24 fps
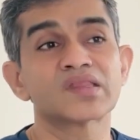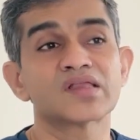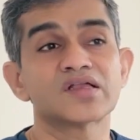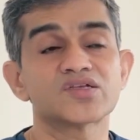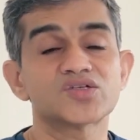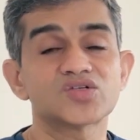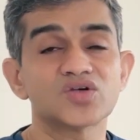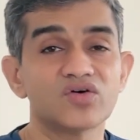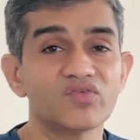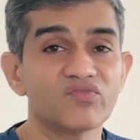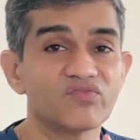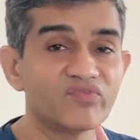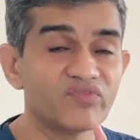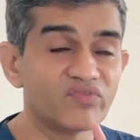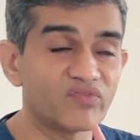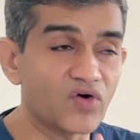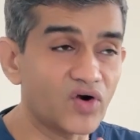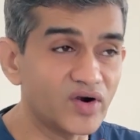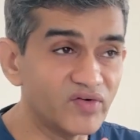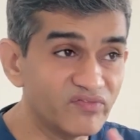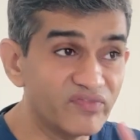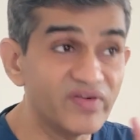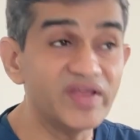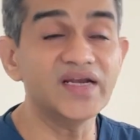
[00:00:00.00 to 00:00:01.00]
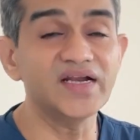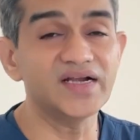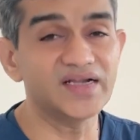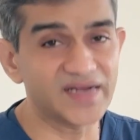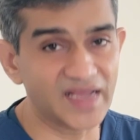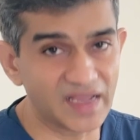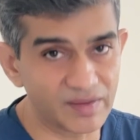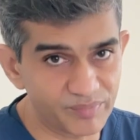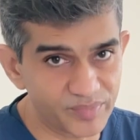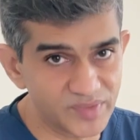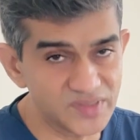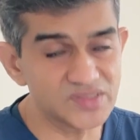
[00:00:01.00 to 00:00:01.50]
So when it
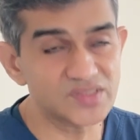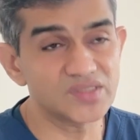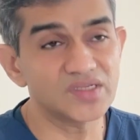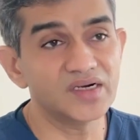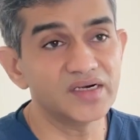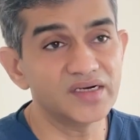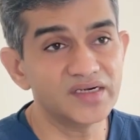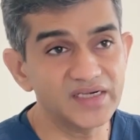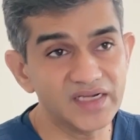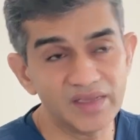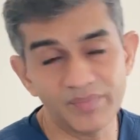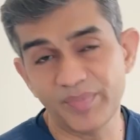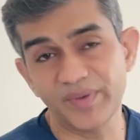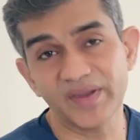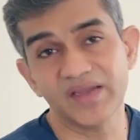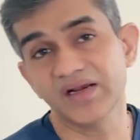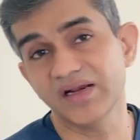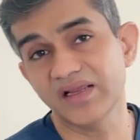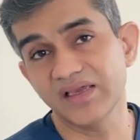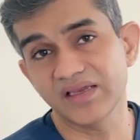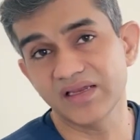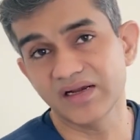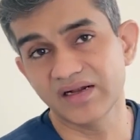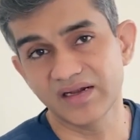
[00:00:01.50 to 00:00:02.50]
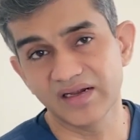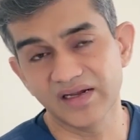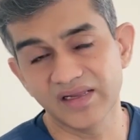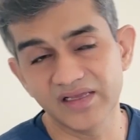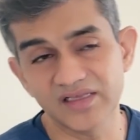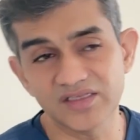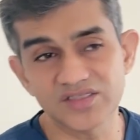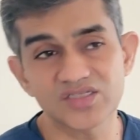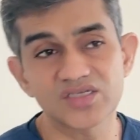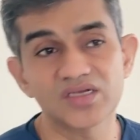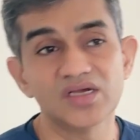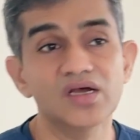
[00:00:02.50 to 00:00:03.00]
happens, typically it
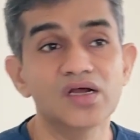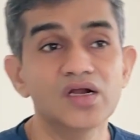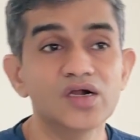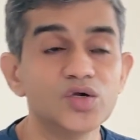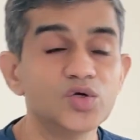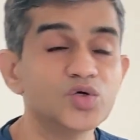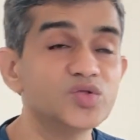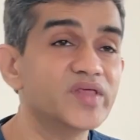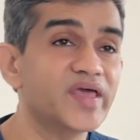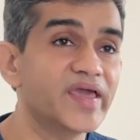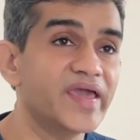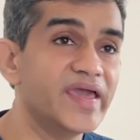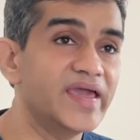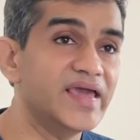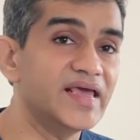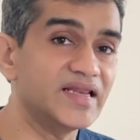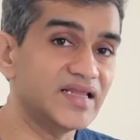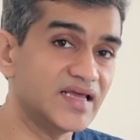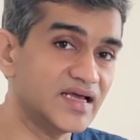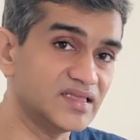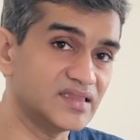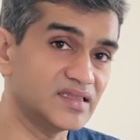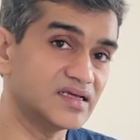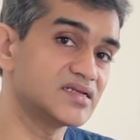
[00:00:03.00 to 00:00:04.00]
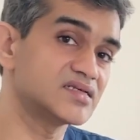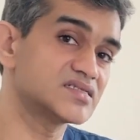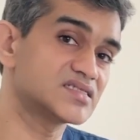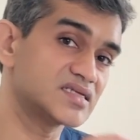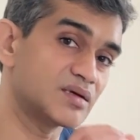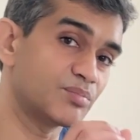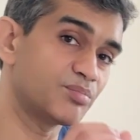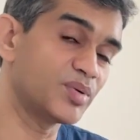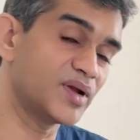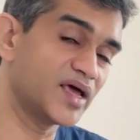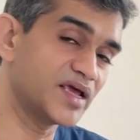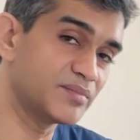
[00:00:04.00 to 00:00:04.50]
leads to the area that is
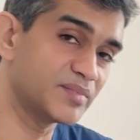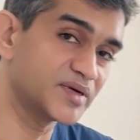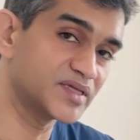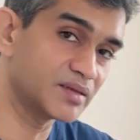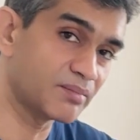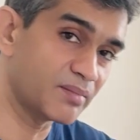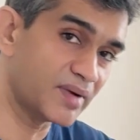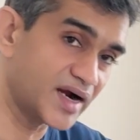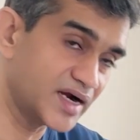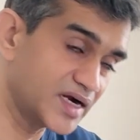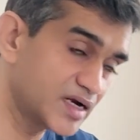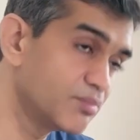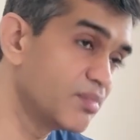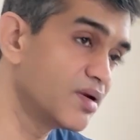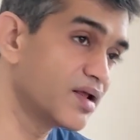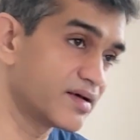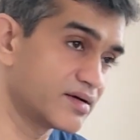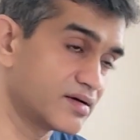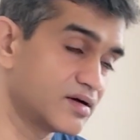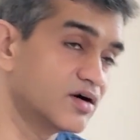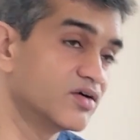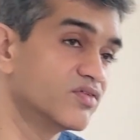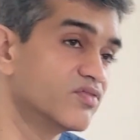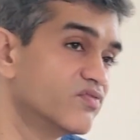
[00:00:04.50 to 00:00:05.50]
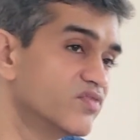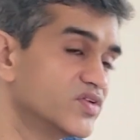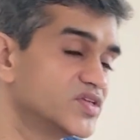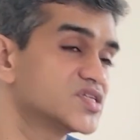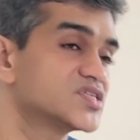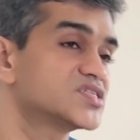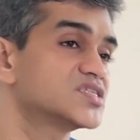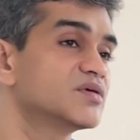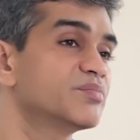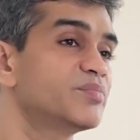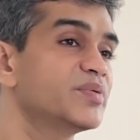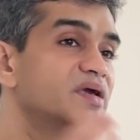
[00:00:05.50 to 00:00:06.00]
supplied by the mandibular nerve, which
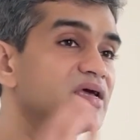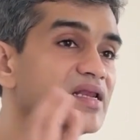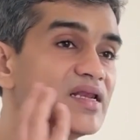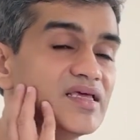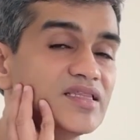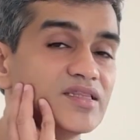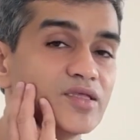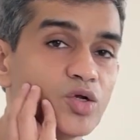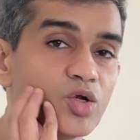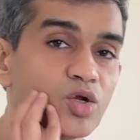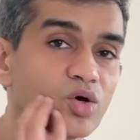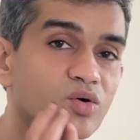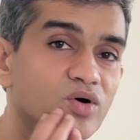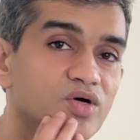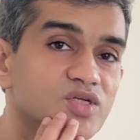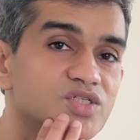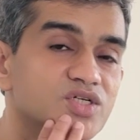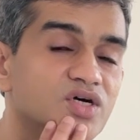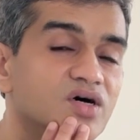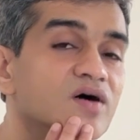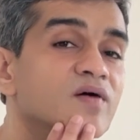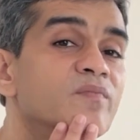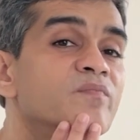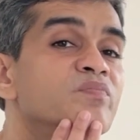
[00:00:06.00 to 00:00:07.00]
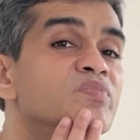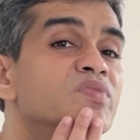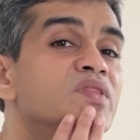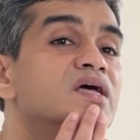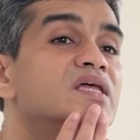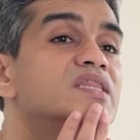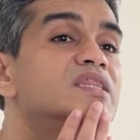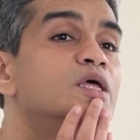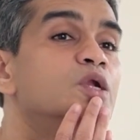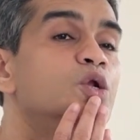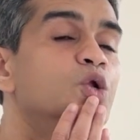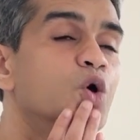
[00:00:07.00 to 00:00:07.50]
is typically the lower jaw,
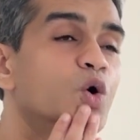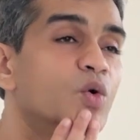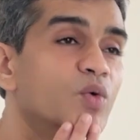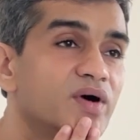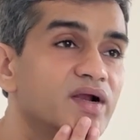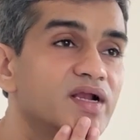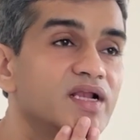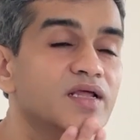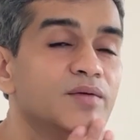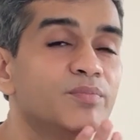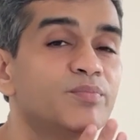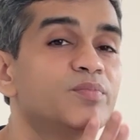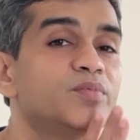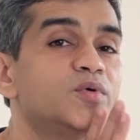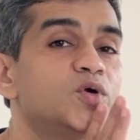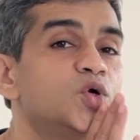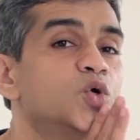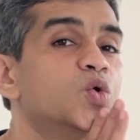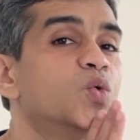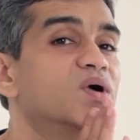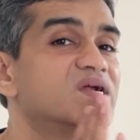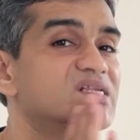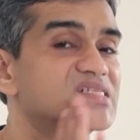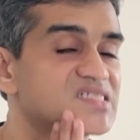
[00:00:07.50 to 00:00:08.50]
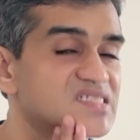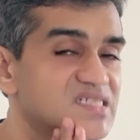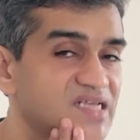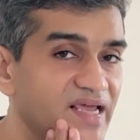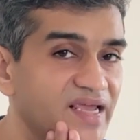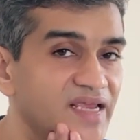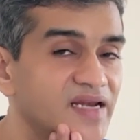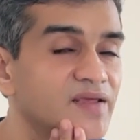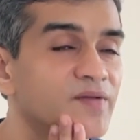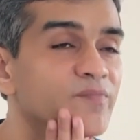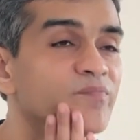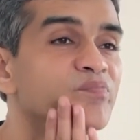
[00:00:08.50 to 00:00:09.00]
the lower lip to one
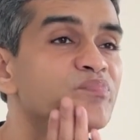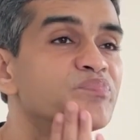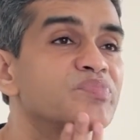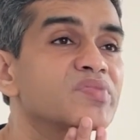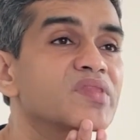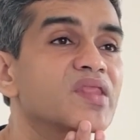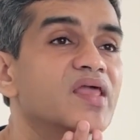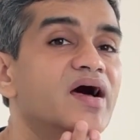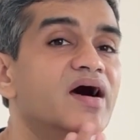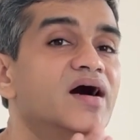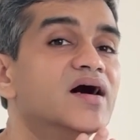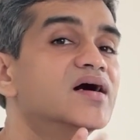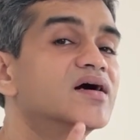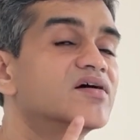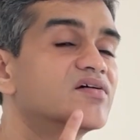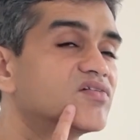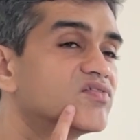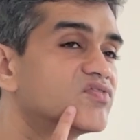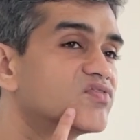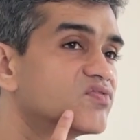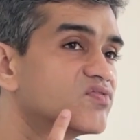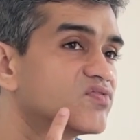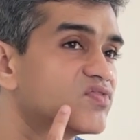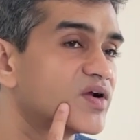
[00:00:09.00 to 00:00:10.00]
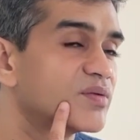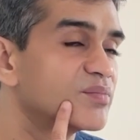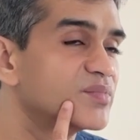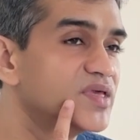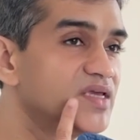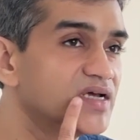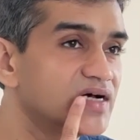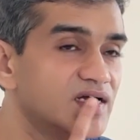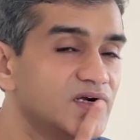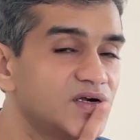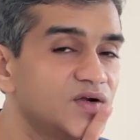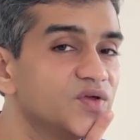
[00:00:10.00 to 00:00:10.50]
side. From
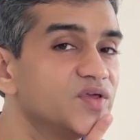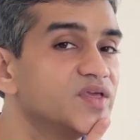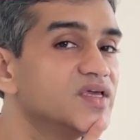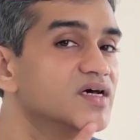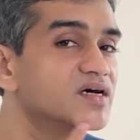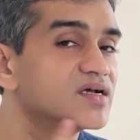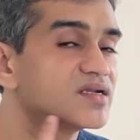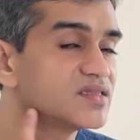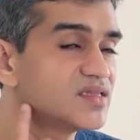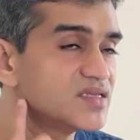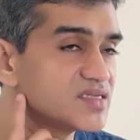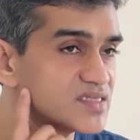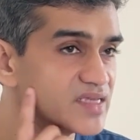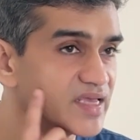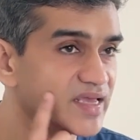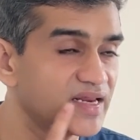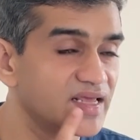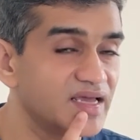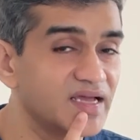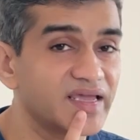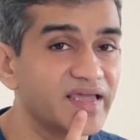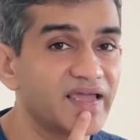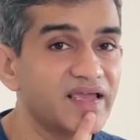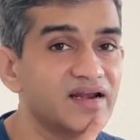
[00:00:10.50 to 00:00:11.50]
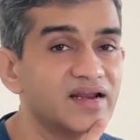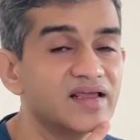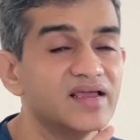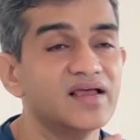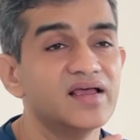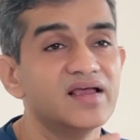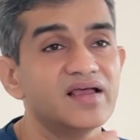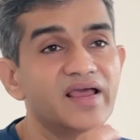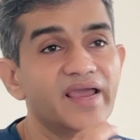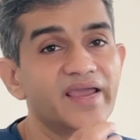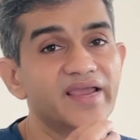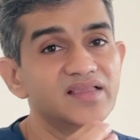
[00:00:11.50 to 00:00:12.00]
here to here, this area can
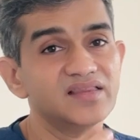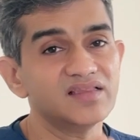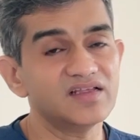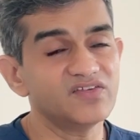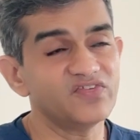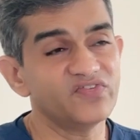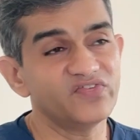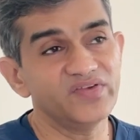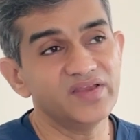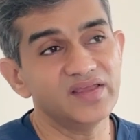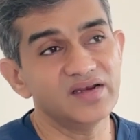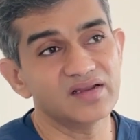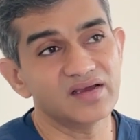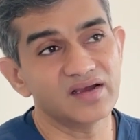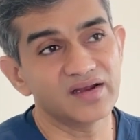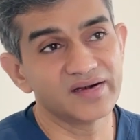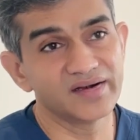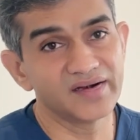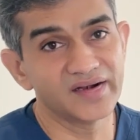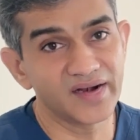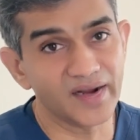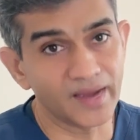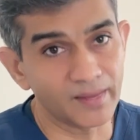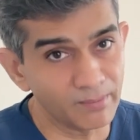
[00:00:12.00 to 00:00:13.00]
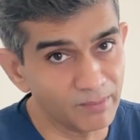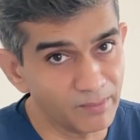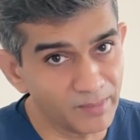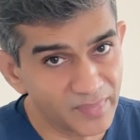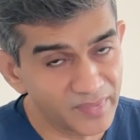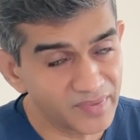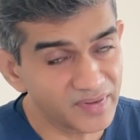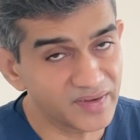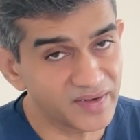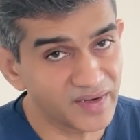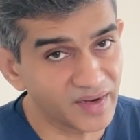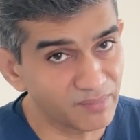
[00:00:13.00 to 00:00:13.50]
either feel a
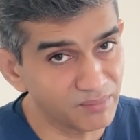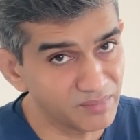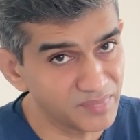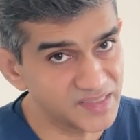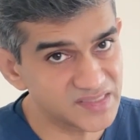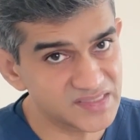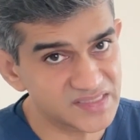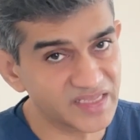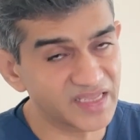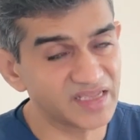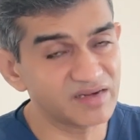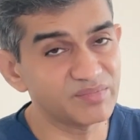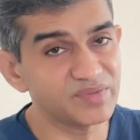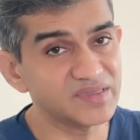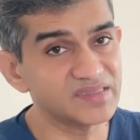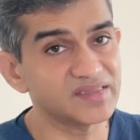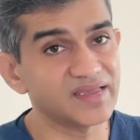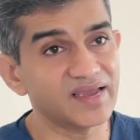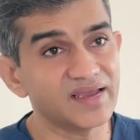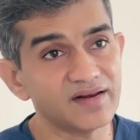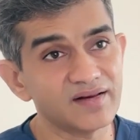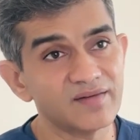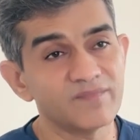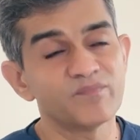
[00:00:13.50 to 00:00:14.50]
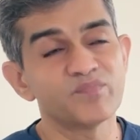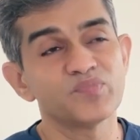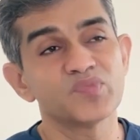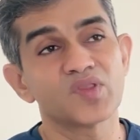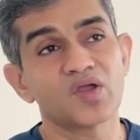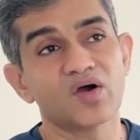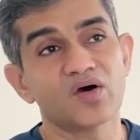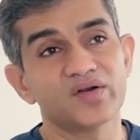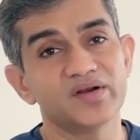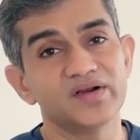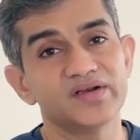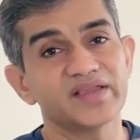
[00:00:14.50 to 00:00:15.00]
numbness can be there,
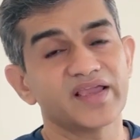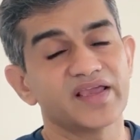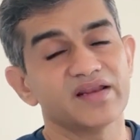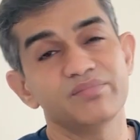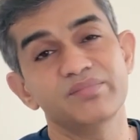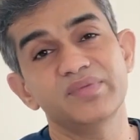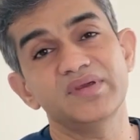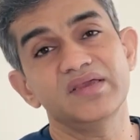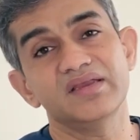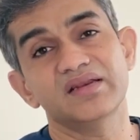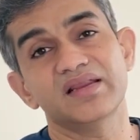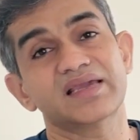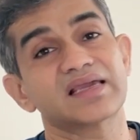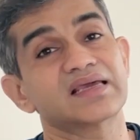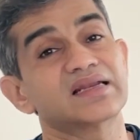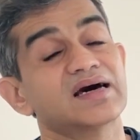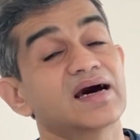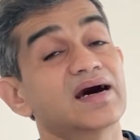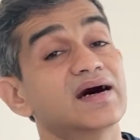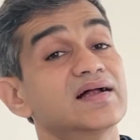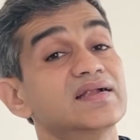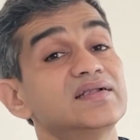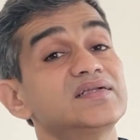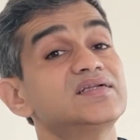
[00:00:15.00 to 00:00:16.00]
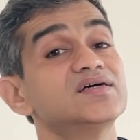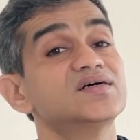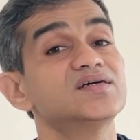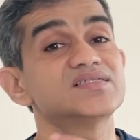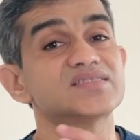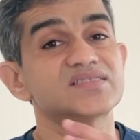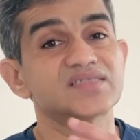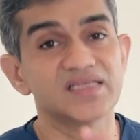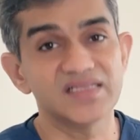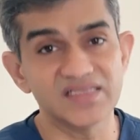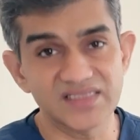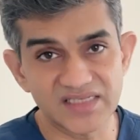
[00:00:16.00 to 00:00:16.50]
or it can be like an altered
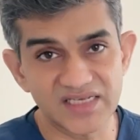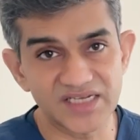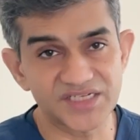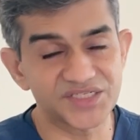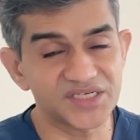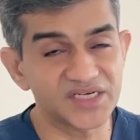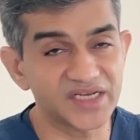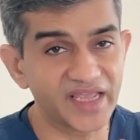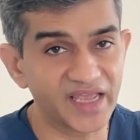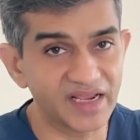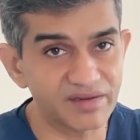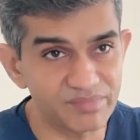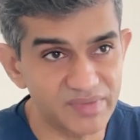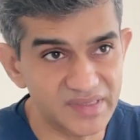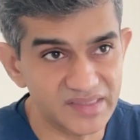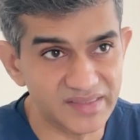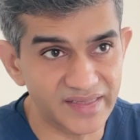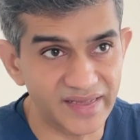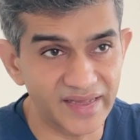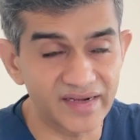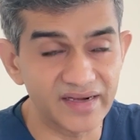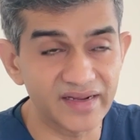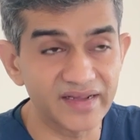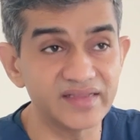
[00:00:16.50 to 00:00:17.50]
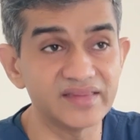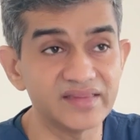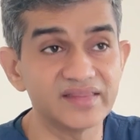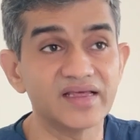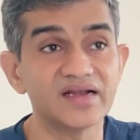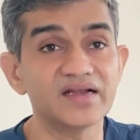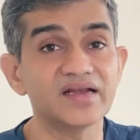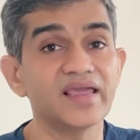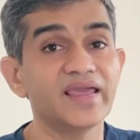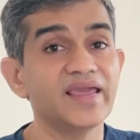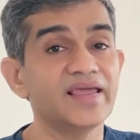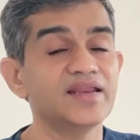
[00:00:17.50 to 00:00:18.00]
sensation can be there in
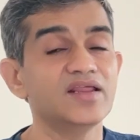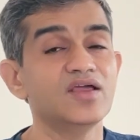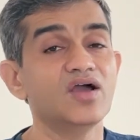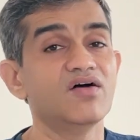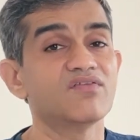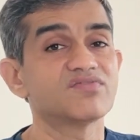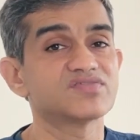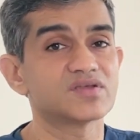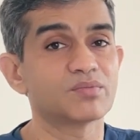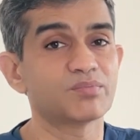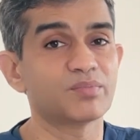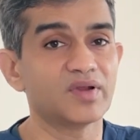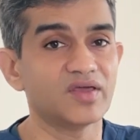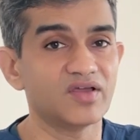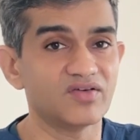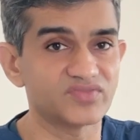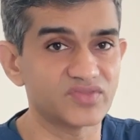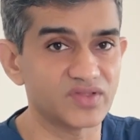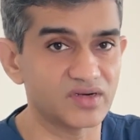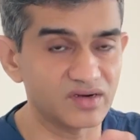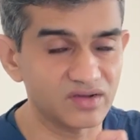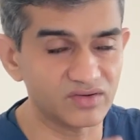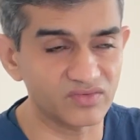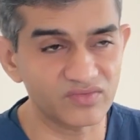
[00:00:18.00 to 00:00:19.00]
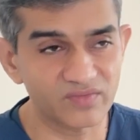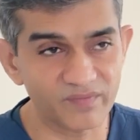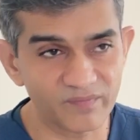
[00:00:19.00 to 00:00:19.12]
that area of supply of the nerve.